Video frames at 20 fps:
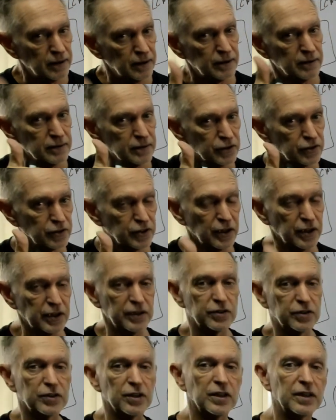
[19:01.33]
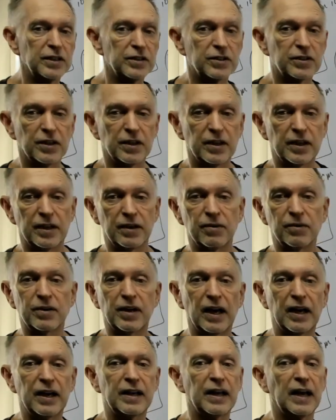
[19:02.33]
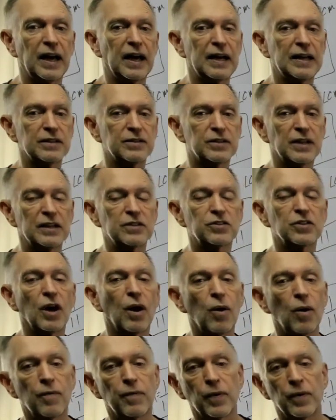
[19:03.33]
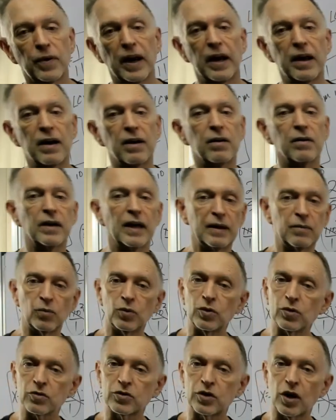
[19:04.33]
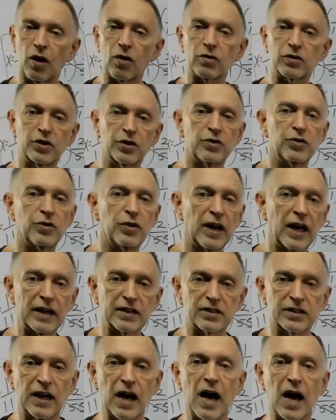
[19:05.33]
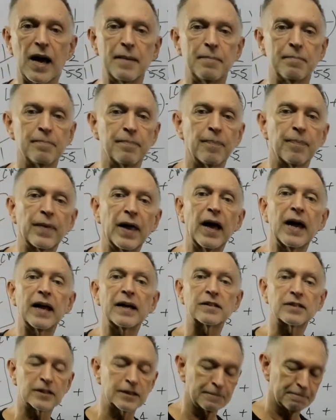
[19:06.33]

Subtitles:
Study, study, study. Okay, guys, that's all for now, and we'll talk to you next time. Thanks.